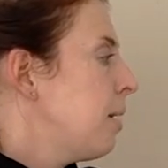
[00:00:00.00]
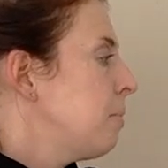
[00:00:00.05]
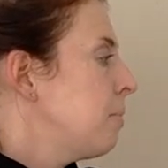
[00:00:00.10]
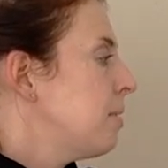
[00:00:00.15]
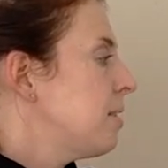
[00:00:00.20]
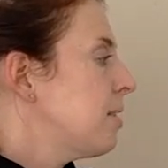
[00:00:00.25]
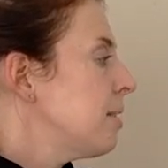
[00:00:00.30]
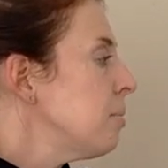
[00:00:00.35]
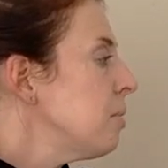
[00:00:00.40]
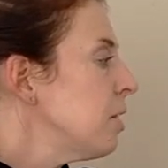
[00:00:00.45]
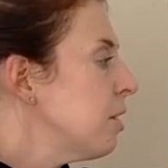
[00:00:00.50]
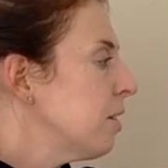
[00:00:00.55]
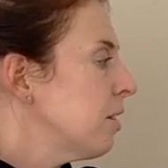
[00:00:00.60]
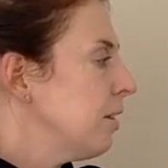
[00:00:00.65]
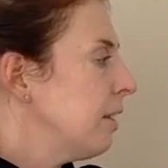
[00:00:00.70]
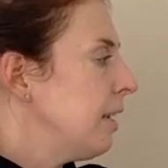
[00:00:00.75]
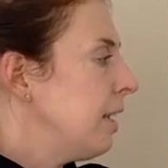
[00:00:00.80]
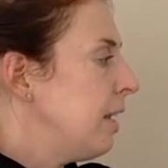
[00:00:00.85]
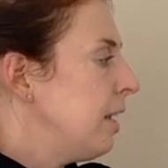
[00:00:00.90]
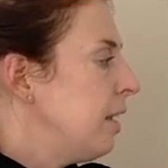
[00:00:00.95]

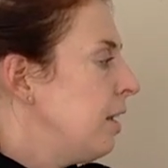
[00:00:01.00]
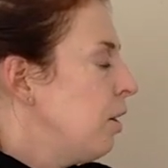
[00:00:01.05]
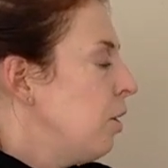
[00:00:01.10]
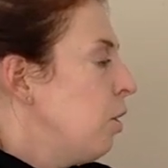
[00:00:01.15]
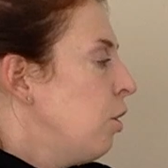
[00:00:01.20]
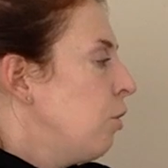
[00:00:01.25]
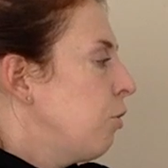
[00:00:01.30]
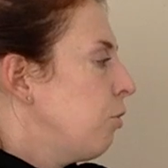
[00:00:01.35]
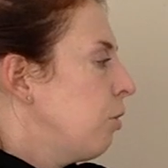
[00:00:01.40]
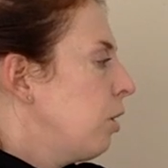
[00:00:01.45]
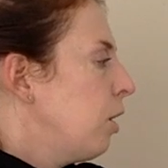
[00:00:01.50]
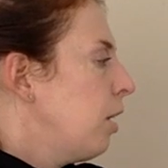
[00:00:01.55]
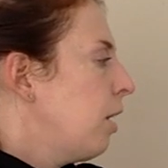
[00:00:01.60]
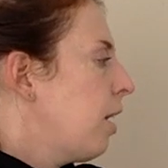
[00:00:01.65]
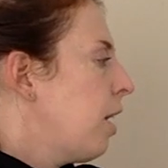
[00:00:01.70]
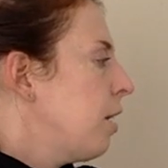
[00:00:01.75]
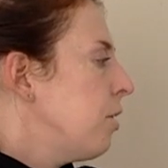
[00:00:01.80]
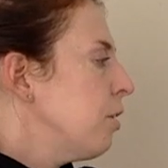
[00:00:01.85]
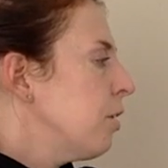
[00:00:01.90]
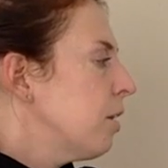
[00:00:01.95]
Similarly, for
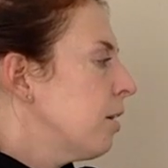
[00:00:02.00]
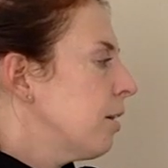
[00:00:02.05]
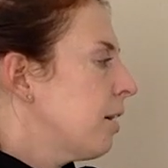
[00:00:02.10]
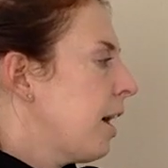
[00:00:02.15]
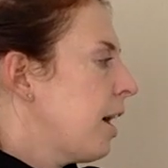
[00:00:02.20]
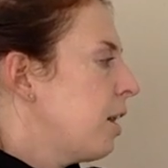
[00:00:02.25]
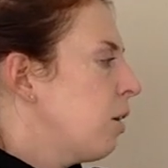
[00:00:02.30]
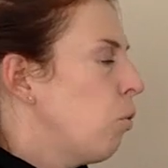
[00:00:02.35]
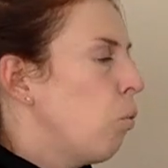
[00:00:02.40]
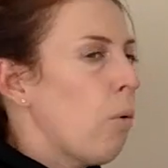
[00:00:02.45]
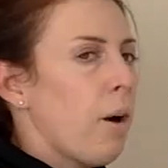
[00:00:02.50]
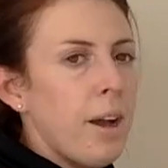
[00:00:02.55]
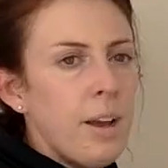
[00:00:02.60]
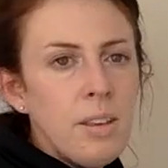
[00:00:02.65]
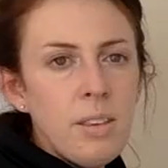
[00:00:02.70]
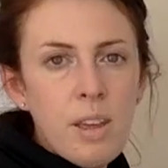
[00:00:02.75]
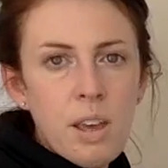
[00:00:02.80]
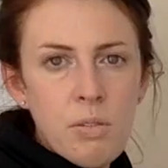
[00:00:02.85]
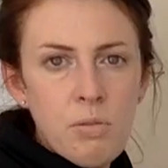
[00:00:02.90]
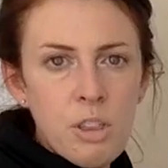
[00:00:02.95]
other kind of
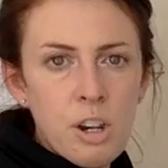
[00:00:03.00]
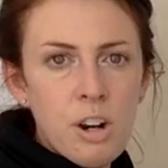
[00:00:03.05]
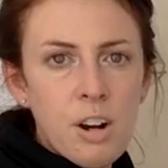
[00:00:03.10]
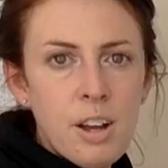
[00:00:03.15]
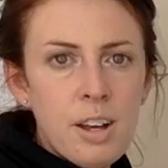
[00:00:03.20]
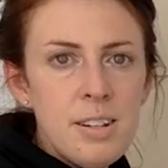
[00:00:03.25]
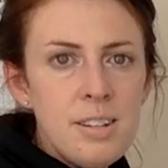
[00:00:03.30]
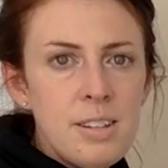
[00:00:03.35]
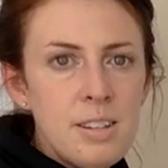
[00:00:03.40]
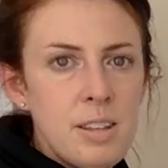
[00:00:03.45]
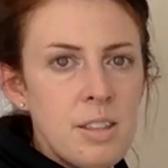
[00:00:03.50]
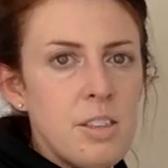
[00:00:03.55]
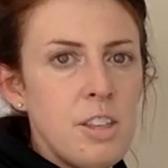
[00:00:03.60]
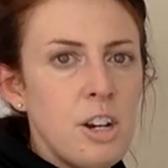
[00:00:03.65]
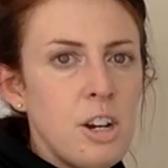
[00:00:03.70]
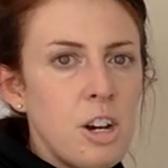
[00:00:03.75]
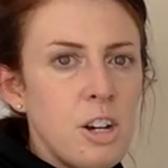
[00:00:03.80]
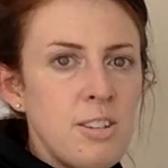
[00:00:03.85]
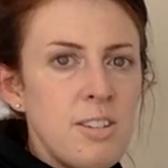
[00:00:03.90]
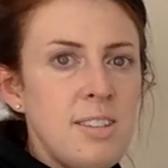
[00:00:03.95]
wildlife that are hunted,
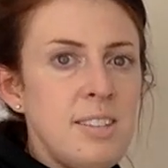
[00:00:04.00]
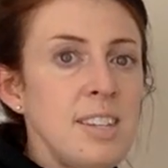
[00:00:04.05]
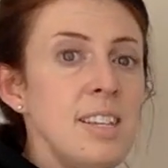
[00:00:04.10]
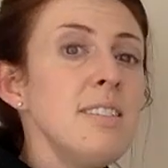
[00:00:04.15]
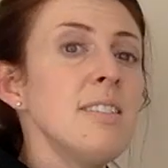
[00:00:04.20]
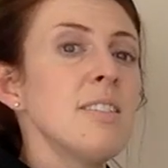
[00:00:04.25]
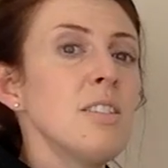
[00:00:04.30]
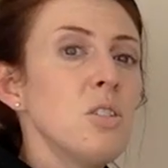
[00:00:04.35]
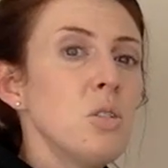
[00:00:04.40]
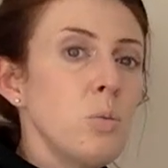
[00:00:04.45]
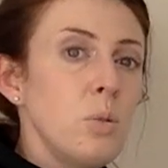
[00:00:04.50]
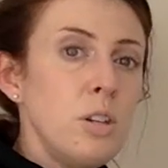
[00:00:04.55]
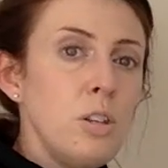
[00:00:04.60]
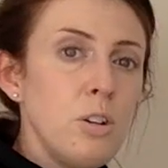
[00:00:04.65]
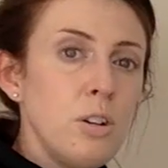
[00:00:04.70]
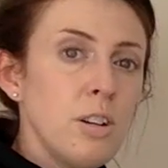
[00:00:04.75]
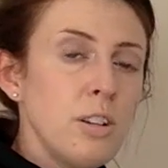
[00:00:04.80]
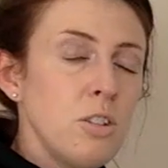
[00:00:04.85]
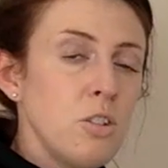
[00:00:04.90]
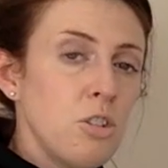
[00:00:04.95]
there are seasons when you
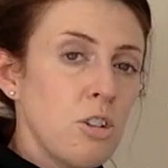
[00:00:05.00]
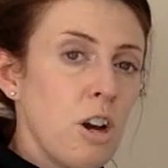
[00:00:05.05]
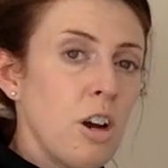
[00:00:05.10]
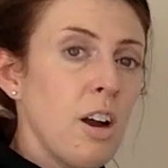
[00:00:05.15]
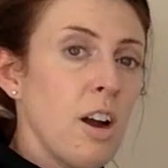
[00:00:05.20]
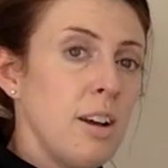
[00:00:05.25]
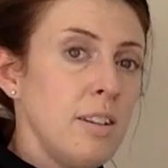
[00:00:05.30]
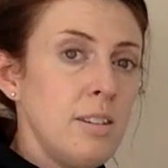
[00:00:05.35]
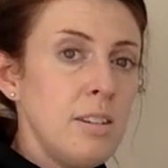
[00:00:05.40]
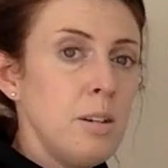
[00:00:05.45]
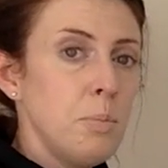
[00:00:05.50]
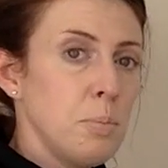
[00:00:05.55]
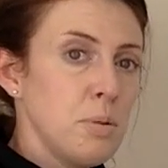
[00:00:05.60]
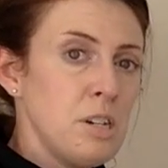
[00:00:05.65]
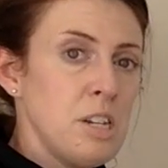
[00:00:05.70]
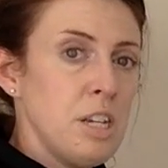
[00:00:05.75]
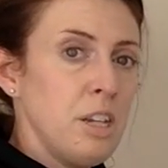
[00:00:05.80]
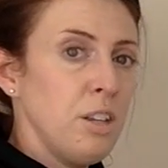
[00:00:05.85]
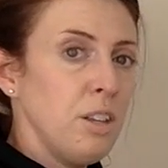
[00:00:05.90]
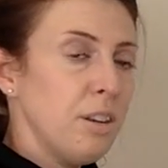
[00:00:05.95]
can start hunting
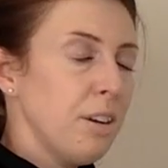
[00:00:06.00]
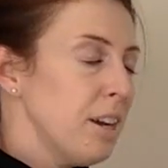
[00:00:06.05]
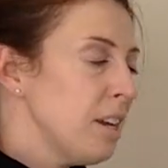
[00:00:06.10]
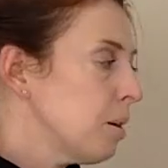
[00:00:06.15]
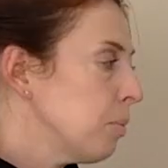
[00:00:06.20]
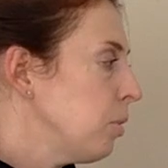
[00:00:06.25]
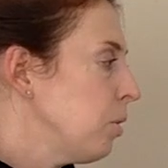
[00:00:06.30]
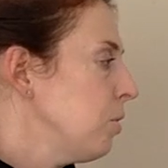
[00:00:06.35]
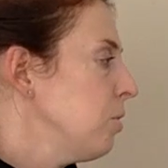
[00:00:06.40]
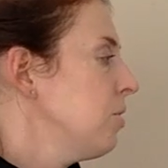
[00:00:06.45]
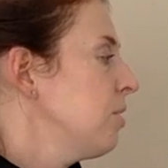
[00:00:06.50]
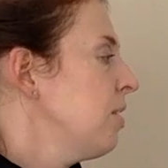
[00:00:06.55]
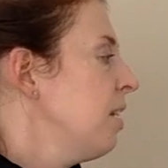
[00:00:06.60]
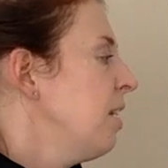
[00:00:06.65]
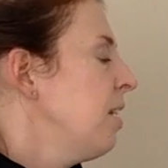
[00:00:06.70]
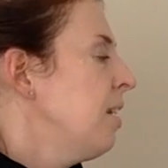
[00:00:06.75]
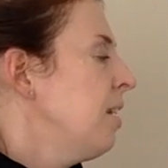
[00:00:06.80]
particular animals.